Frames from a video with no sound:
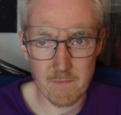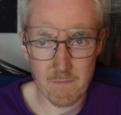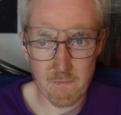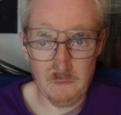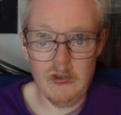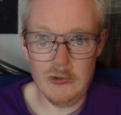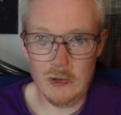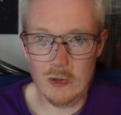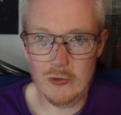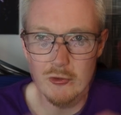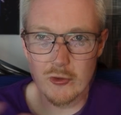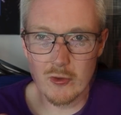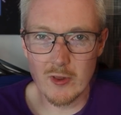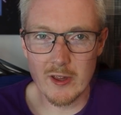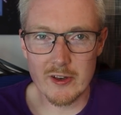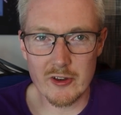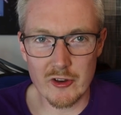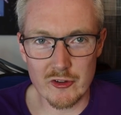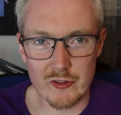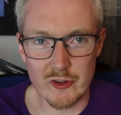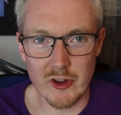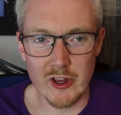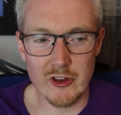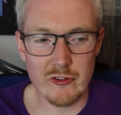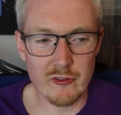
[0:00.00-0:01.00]
I'd also like to
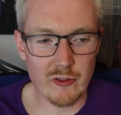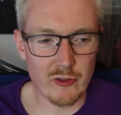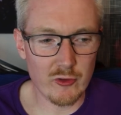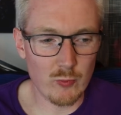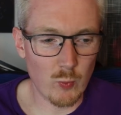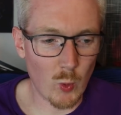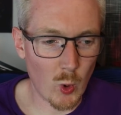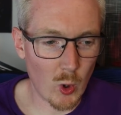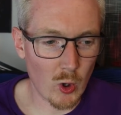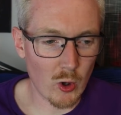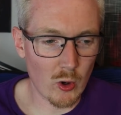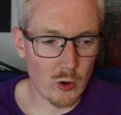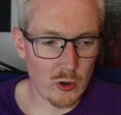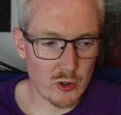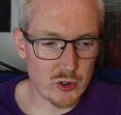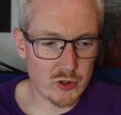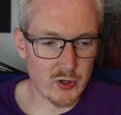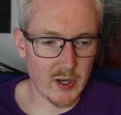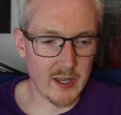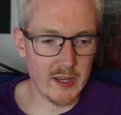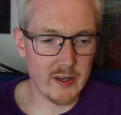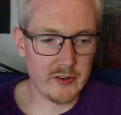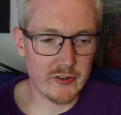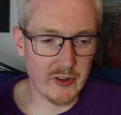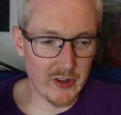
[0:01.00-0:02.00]
change his warlord trait